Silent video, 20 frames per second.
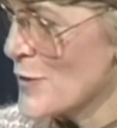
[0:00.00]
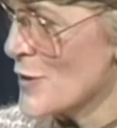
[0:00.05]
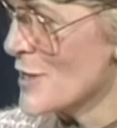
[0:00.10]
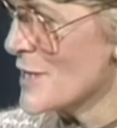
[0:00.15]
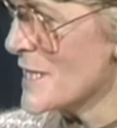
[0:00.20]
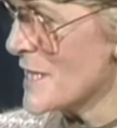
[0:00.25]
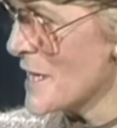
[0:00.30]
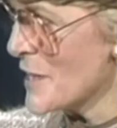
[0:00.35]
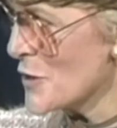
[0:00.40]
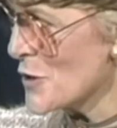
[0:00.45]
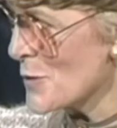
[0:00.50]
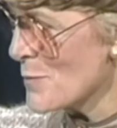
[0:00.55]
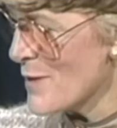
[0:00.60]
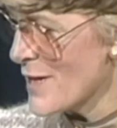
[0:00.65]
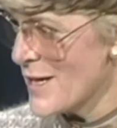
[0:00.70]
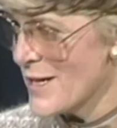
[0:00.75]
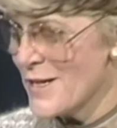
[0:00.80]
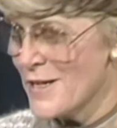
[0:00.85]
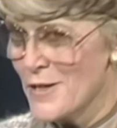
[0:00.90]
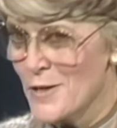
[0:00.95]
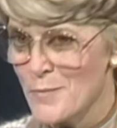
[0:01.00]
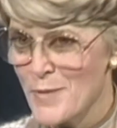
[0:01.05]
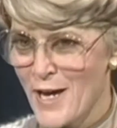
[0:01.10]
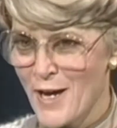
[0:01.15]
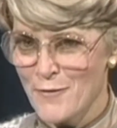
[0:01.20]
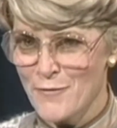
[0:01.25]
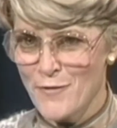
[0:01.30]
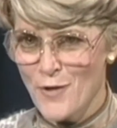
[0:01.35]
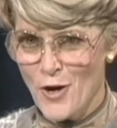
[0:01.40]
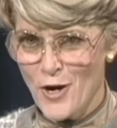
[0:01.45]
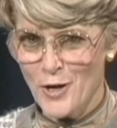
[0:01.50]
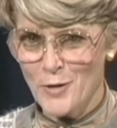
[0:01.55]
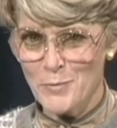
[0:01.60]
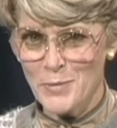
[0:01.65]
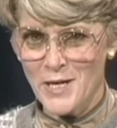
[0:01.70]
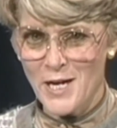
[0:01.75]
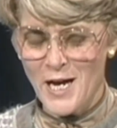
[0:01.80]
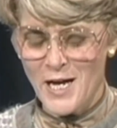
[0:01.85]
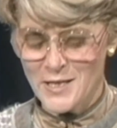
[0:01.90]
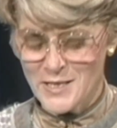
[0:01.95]
to teach me about foreign
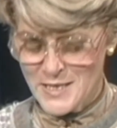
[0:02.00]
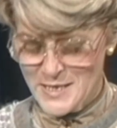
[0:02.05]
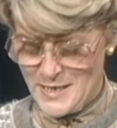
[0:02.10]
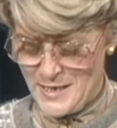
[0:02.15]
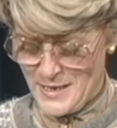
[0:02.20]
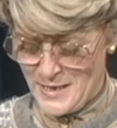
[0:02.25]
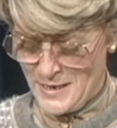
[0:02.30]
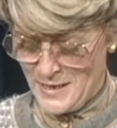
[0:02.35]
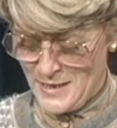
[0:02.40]
policy.